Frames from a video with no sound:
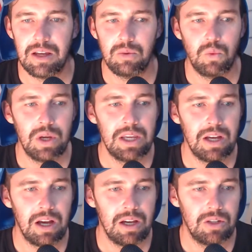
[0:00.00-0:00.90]
and we
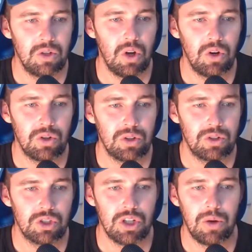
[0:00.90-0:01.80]
are not
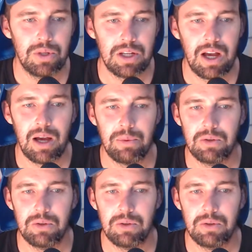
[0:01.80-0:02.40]
showing up